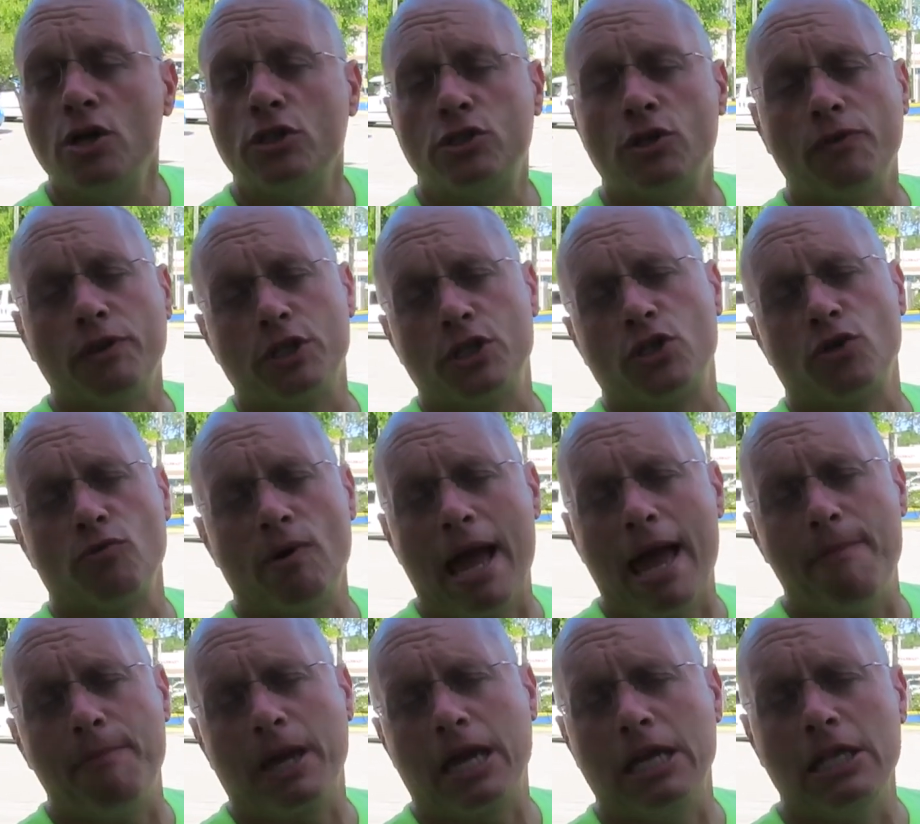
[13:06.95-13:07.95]
So the
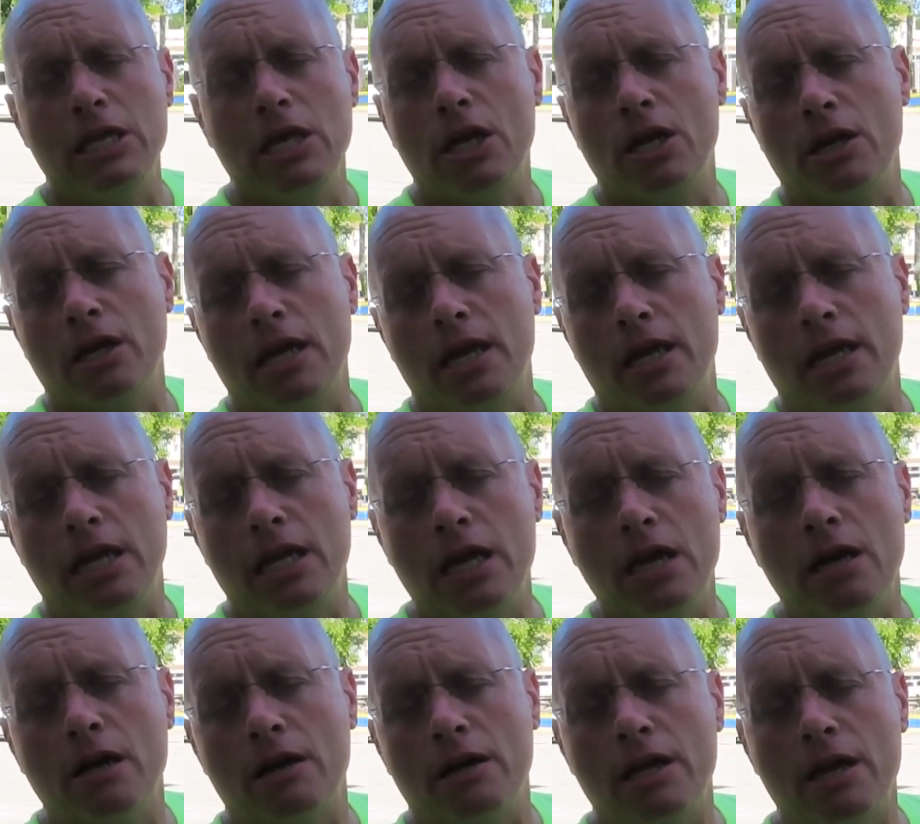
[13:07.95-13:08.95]
ceramic in, year, in a
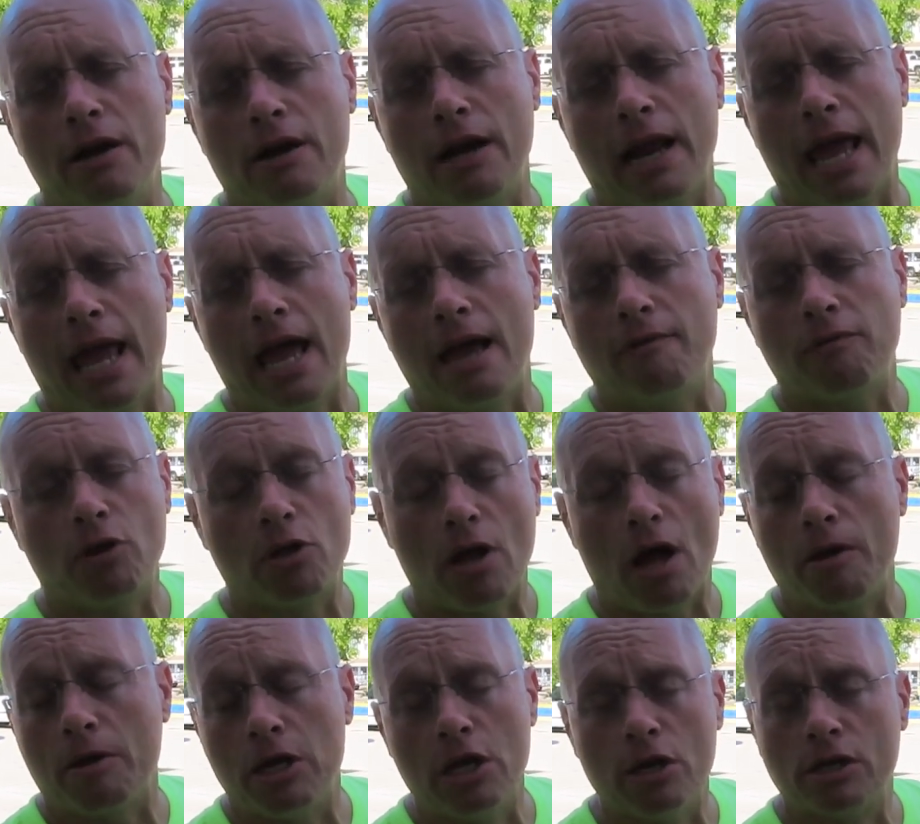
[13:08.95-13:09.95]
year, year and a
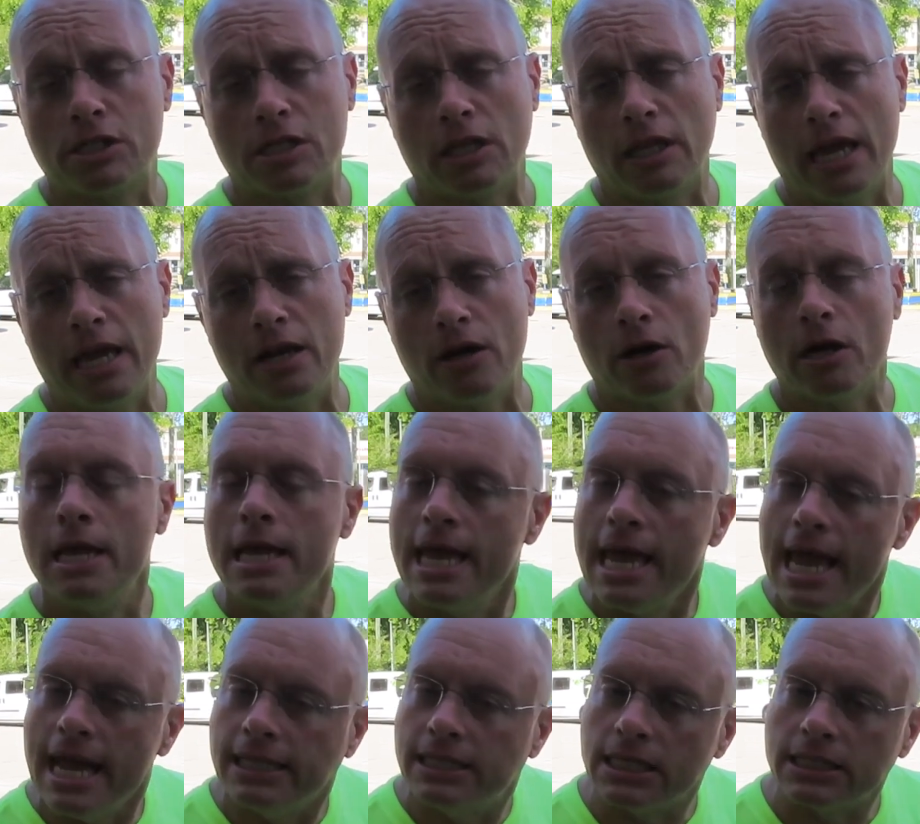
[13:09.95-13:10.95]
half, years later,
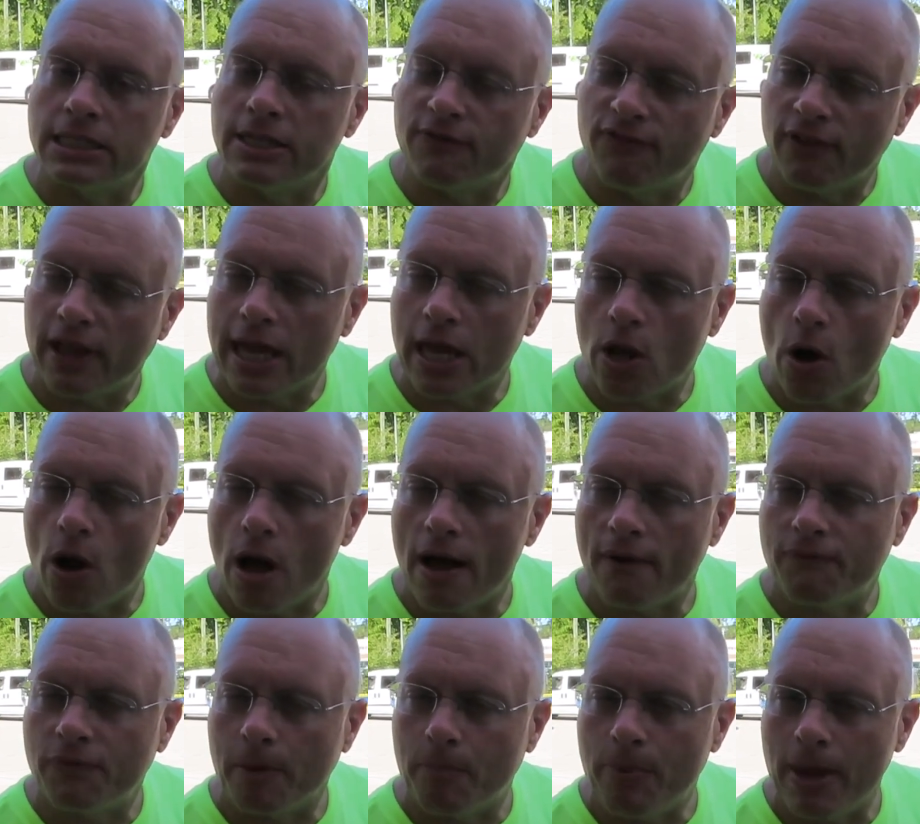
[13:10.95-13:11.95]
it doesn't flake
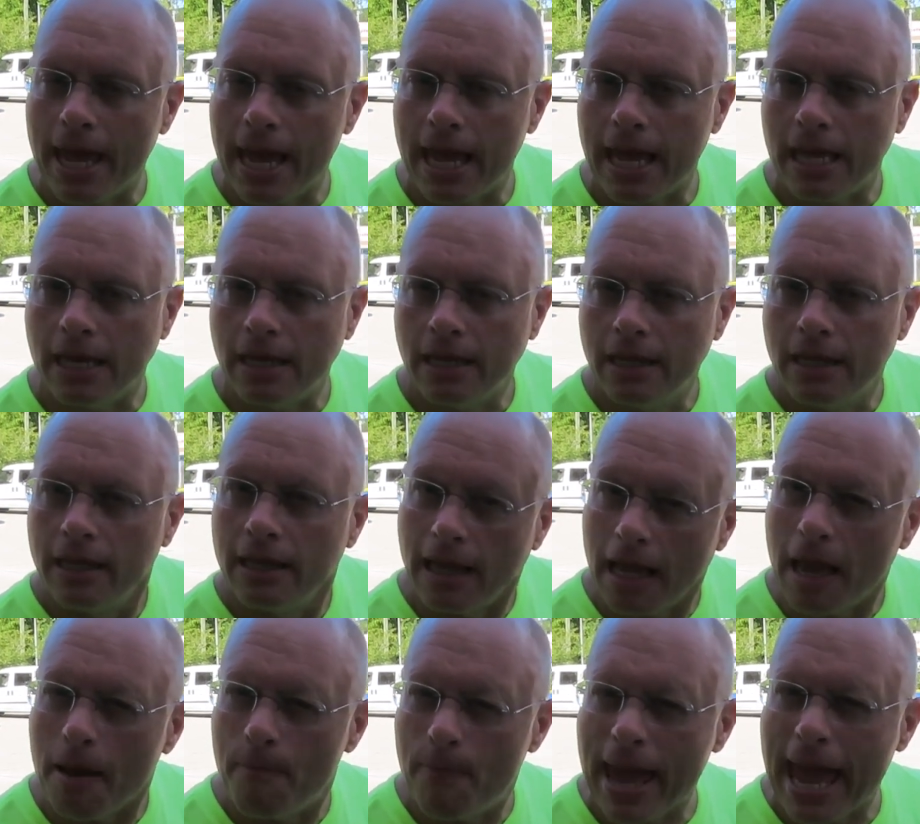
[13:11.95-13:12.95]
off the paint
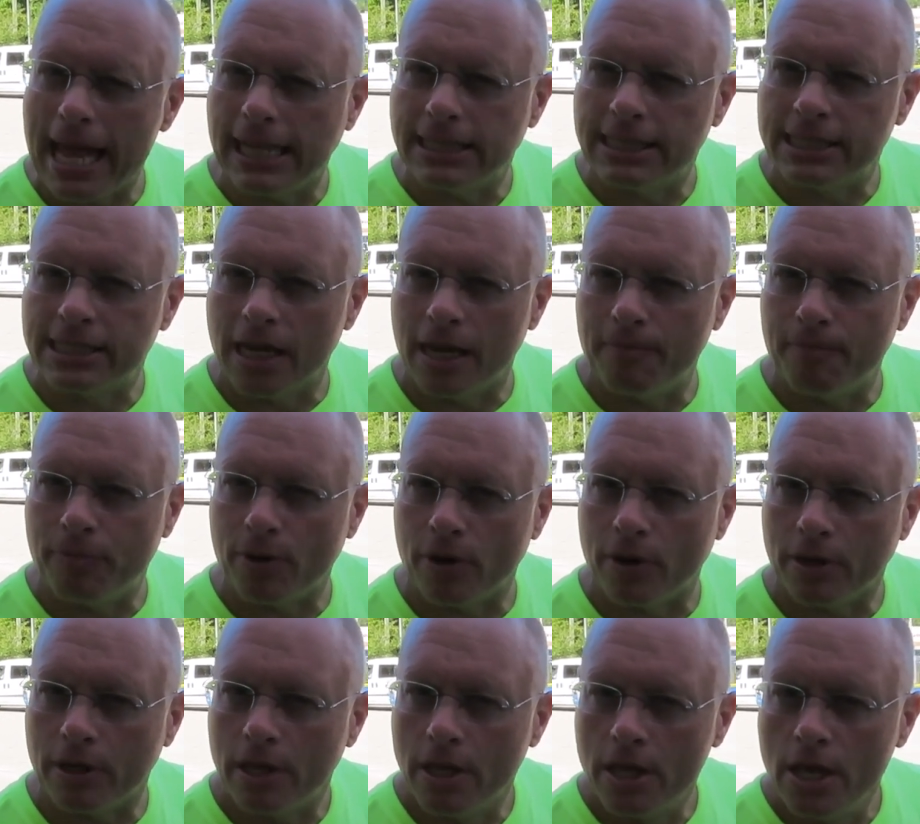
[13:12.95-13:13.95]
like a bad
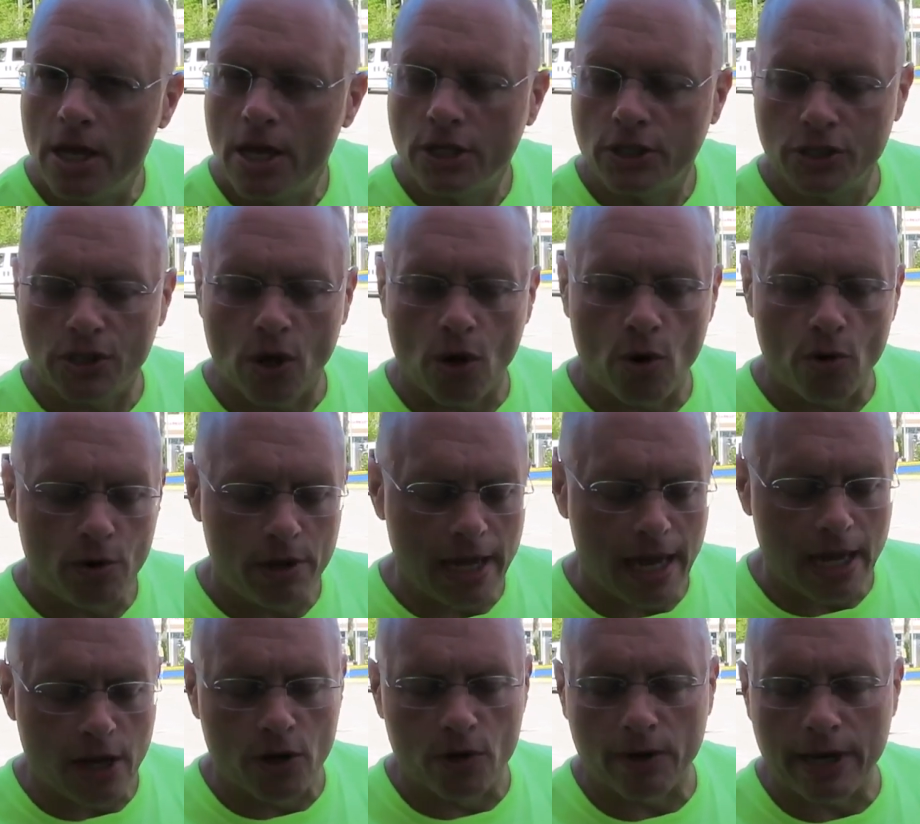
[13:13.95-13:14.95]
sunburn. So
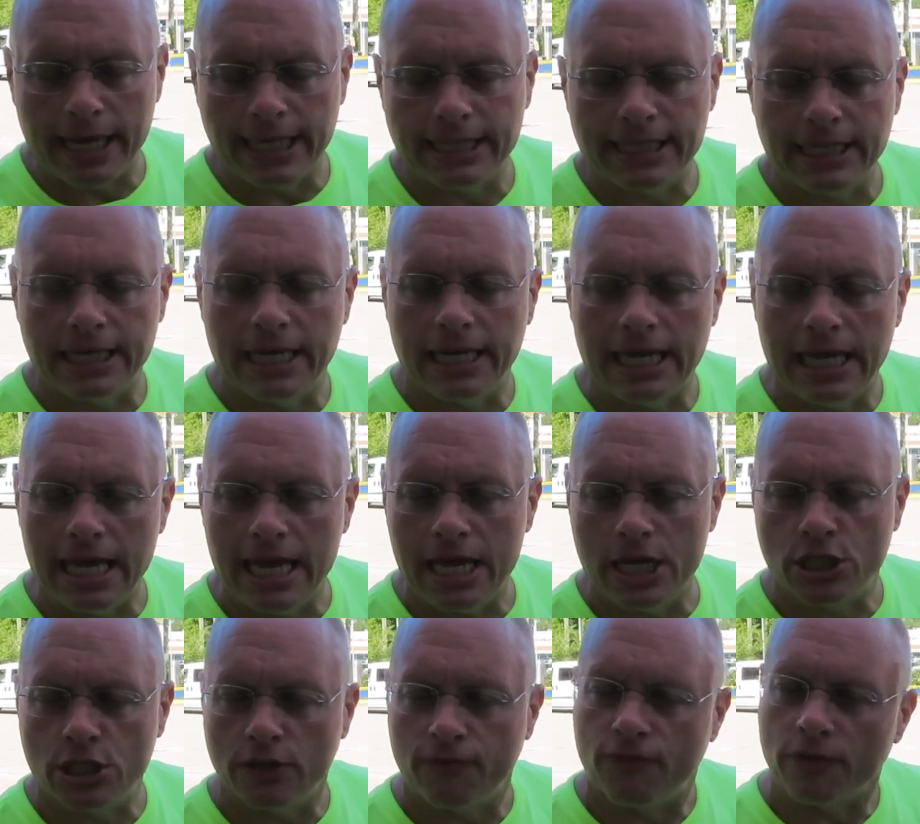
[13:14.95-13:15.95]
it creates an
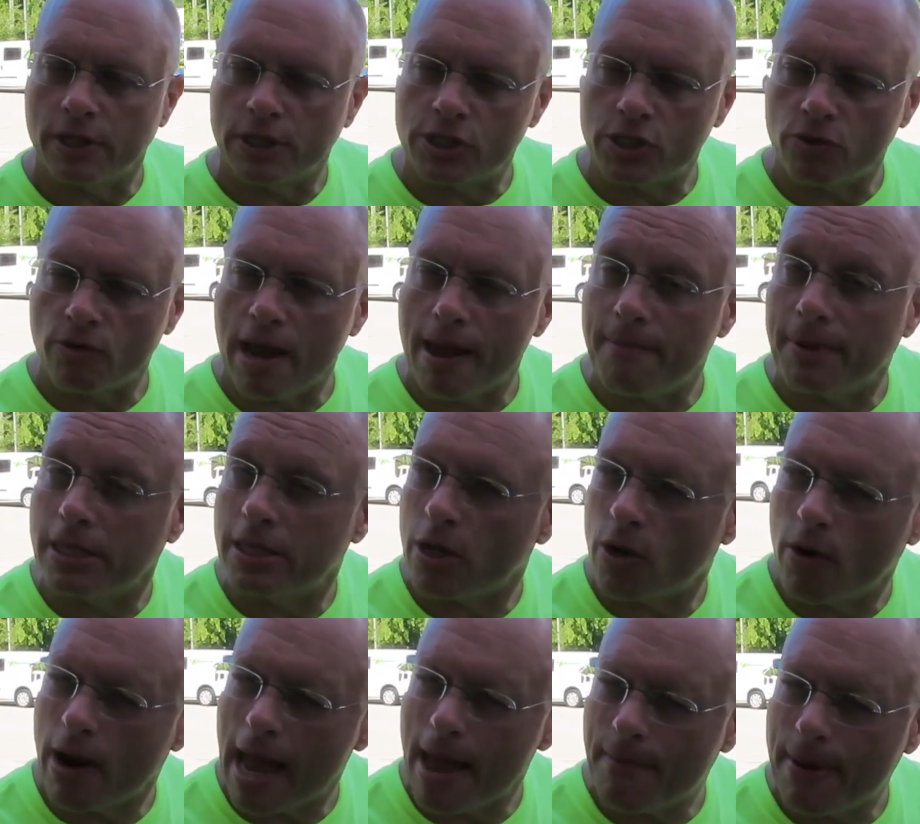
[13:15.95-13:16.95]
adhesion for the ceramic to
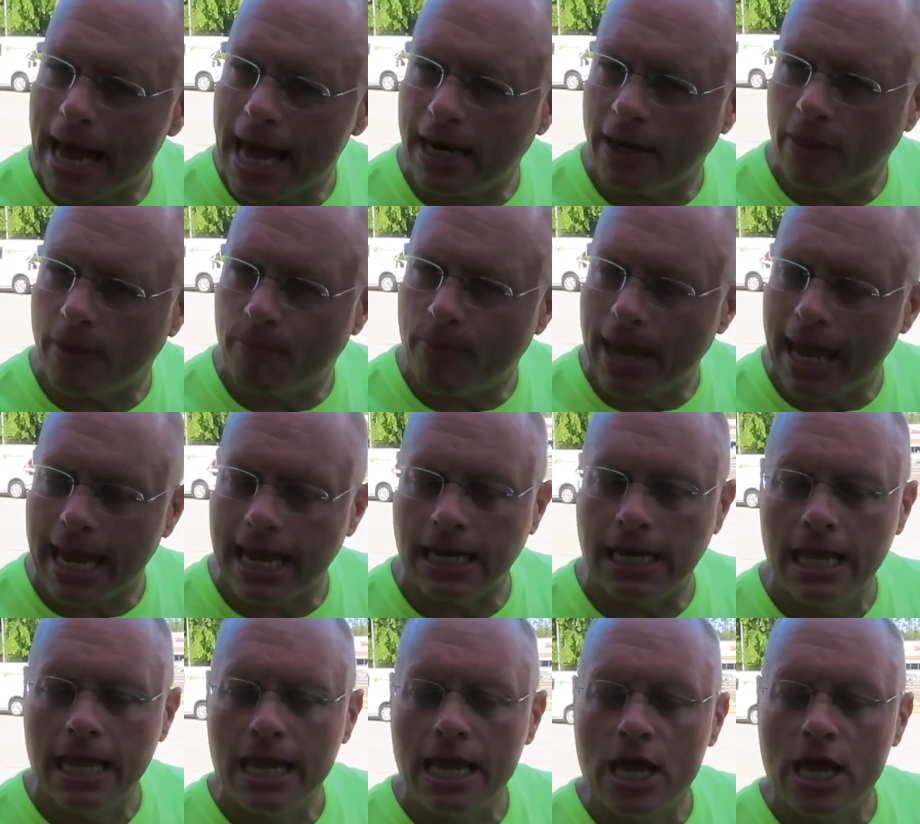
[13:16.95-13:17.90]
grab out of the paint.